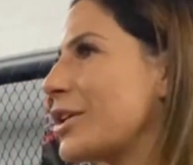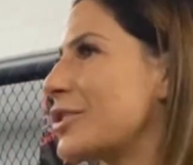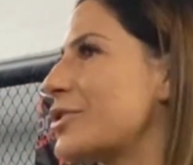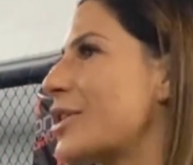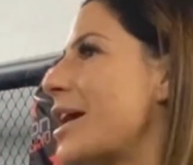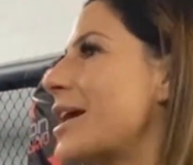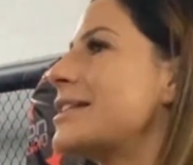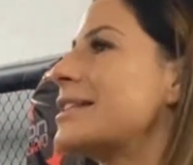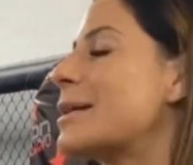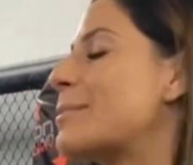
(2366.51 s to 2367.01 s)
So I
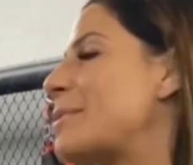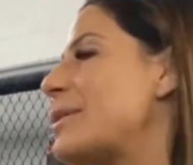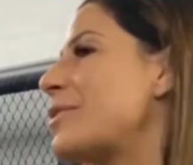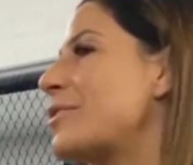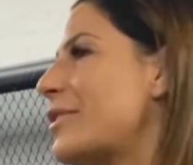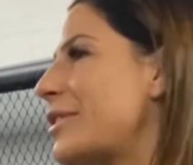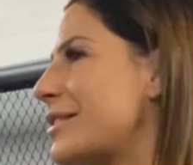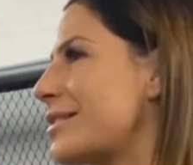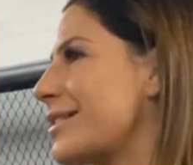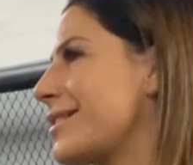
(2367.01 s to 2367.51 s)
ended up being
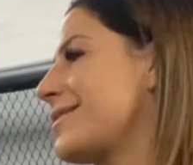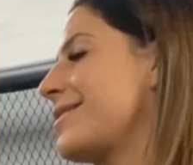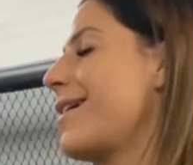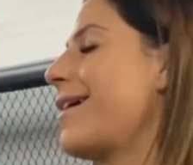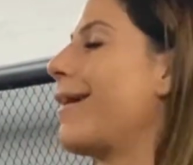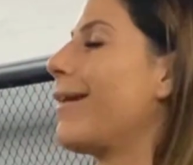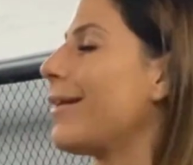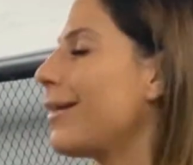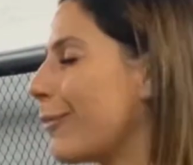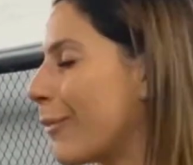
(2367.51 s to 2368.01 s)
36
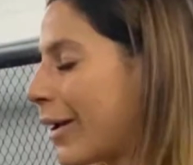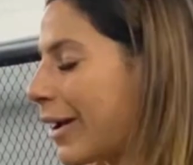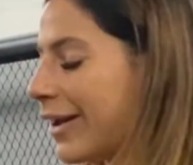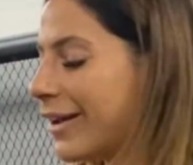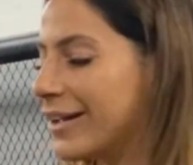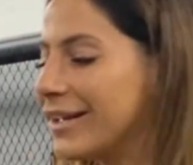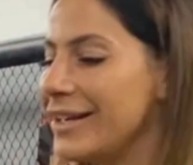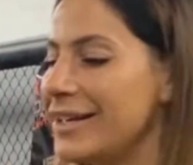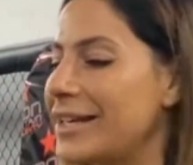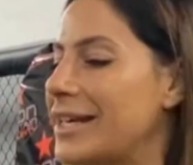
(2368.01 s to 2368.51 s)

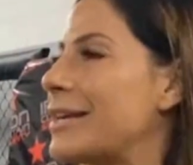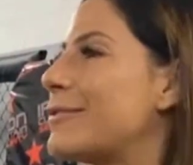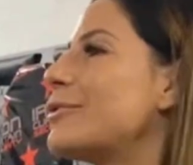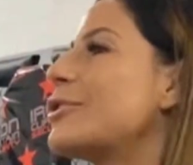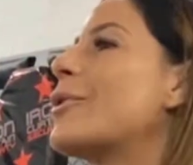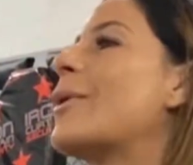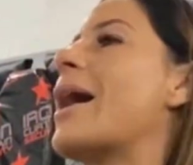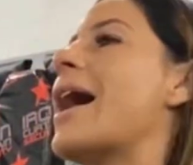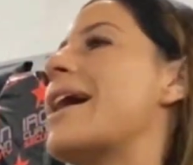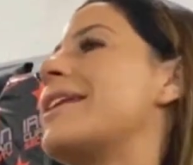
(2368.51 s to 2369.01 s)
anyway, even though
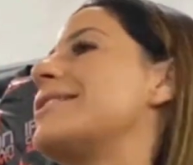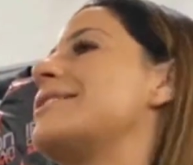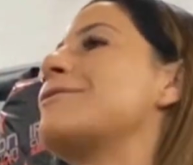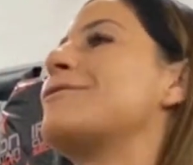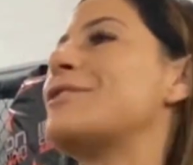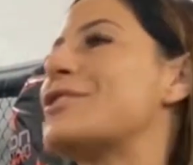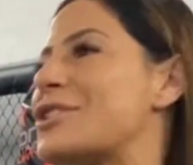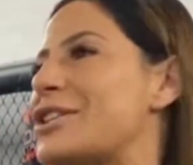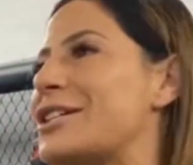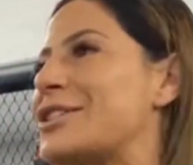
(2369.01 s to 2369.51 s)
I hadn't
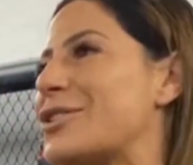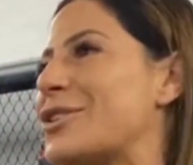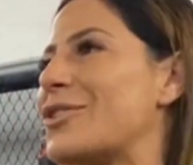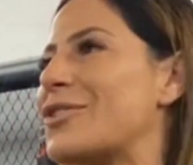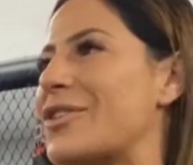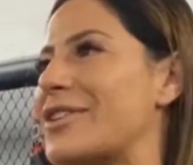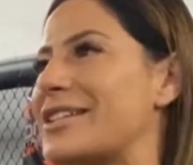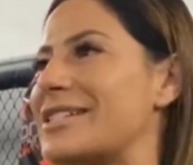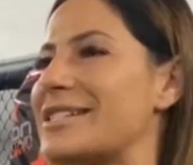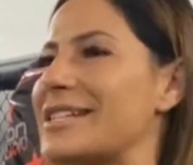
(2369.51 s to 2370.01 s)
officially turned
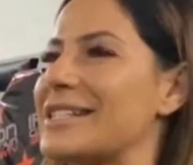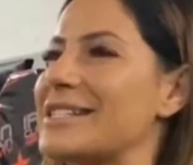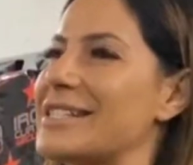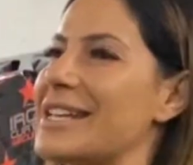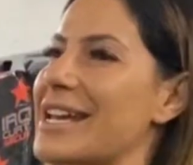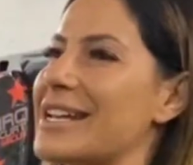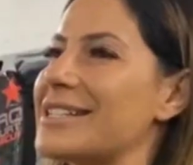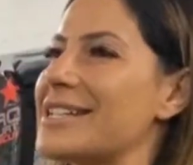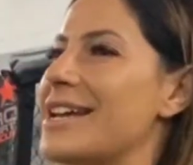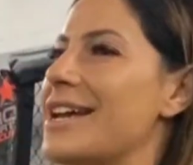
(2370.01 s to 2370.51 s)
36
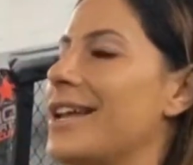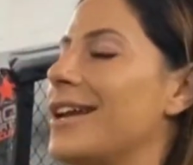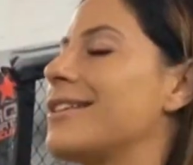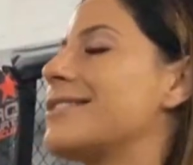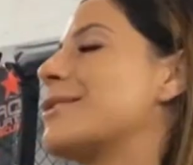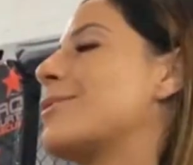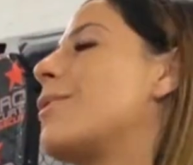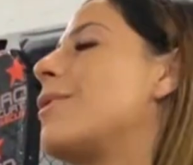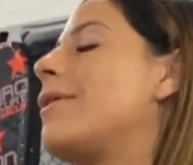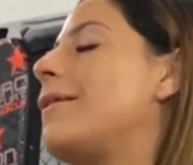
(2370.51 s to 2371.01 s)
yet. I was
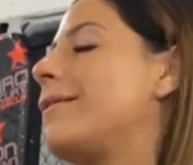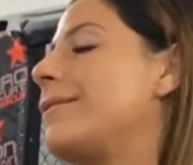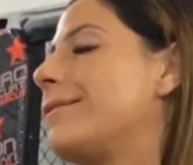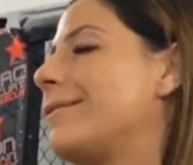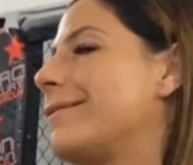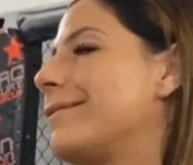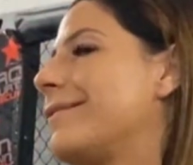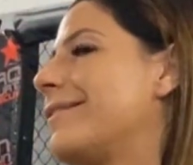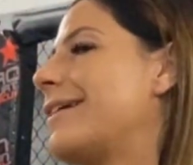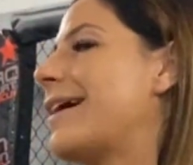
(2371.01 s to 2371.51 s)
like, well,
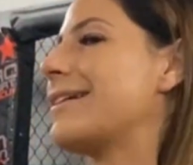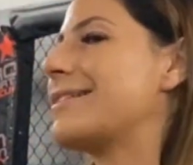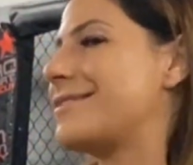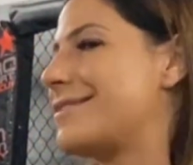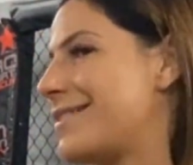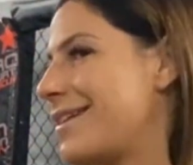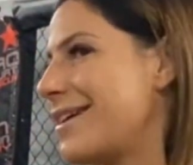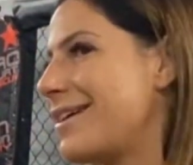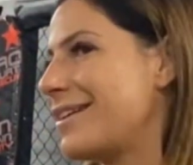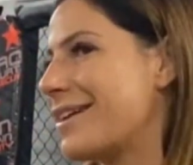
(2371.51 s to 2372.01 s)
that's
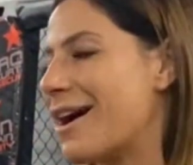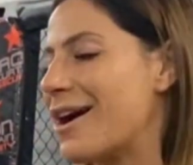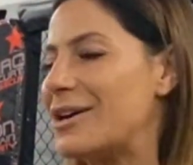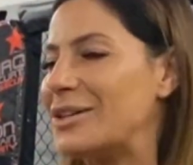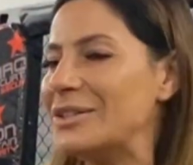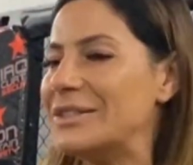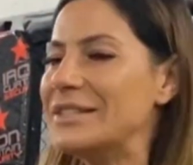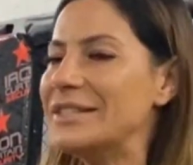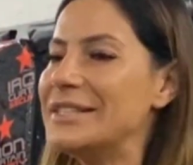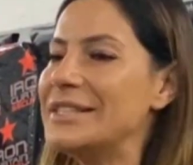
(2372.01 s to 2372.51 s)
there now.